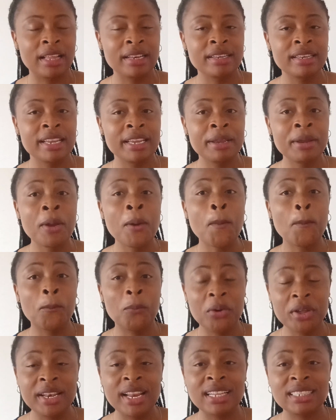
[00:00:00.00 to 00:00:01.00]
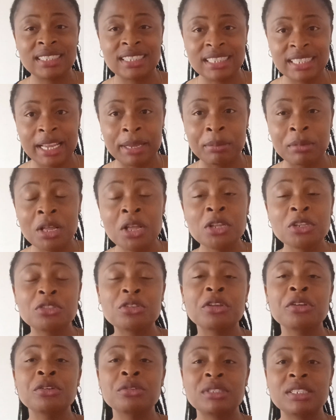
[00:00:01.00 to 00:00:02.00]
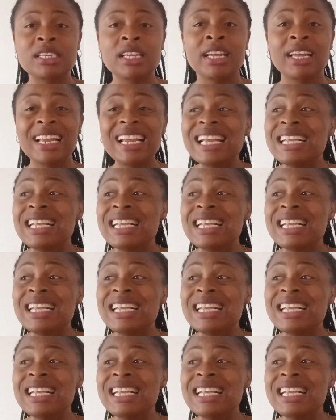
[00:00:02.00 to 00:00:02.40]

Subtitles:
the mother's name. So you see,